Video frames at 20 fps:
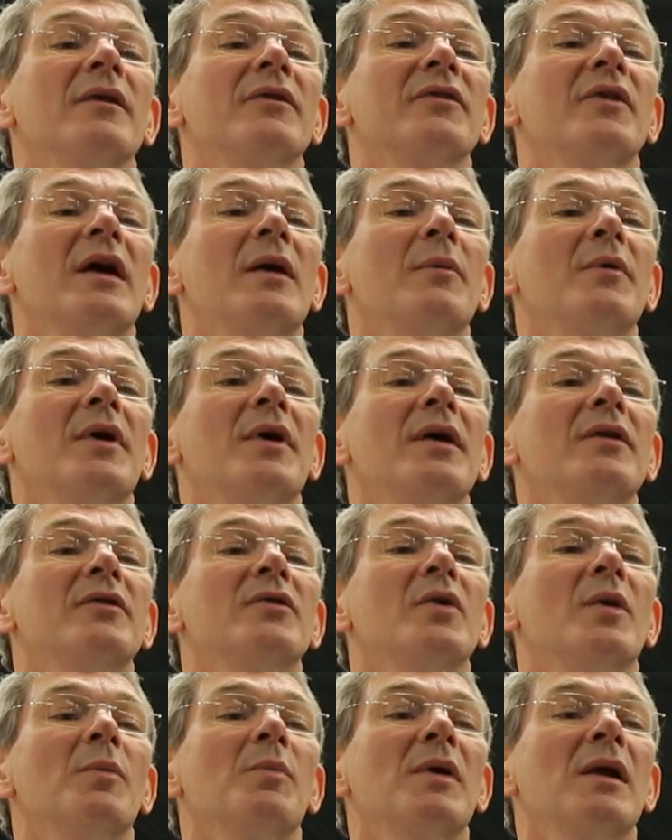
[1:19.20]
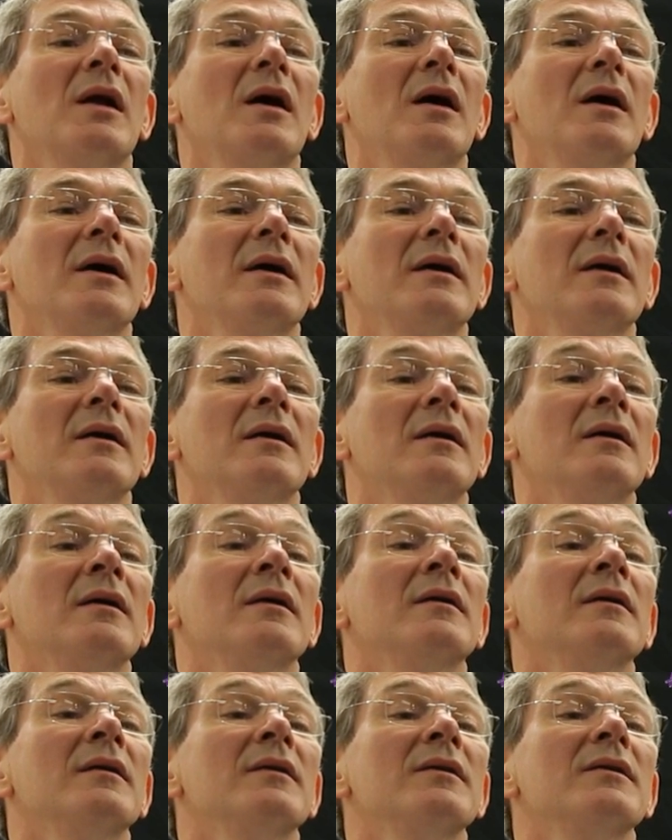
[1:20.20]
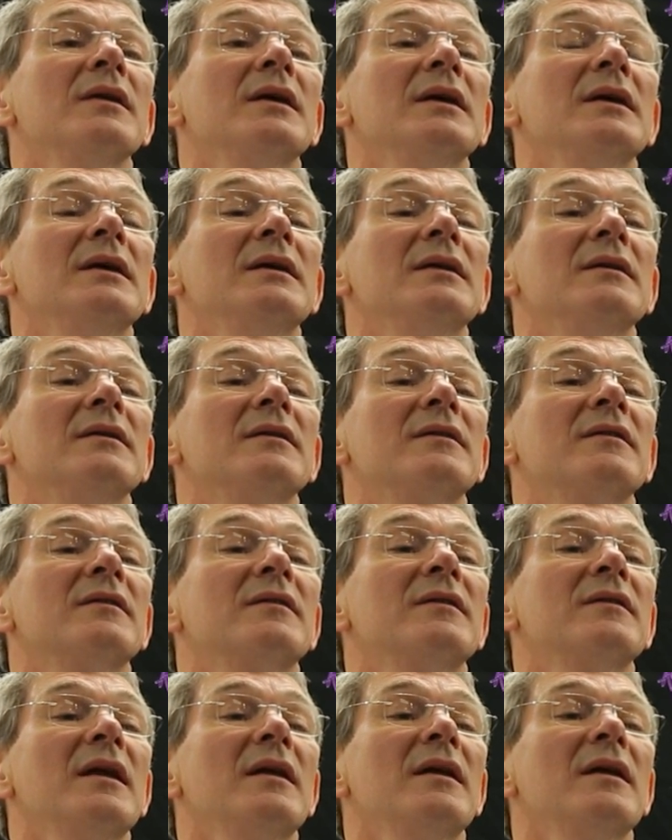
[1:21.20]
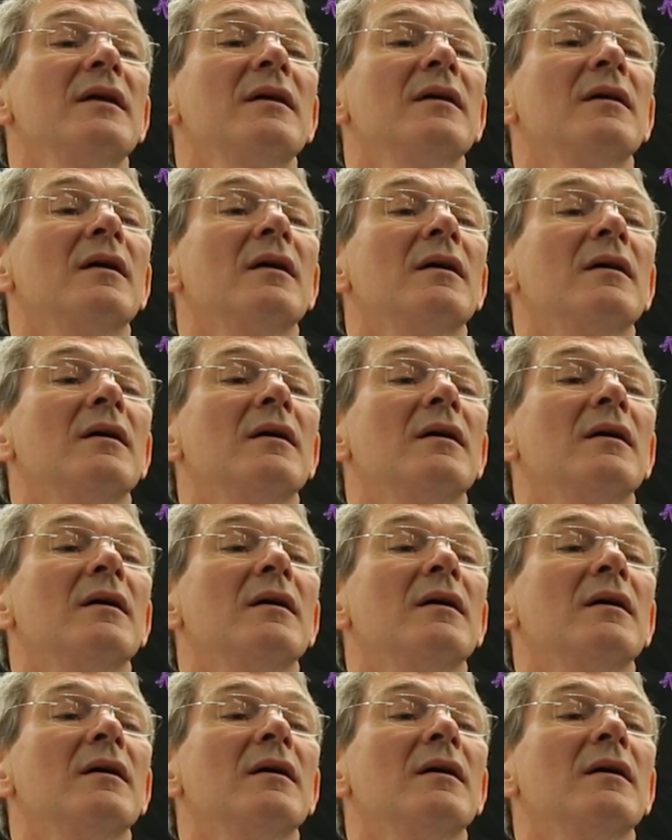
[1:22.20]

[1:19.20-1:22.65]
saying we're going to apply the steady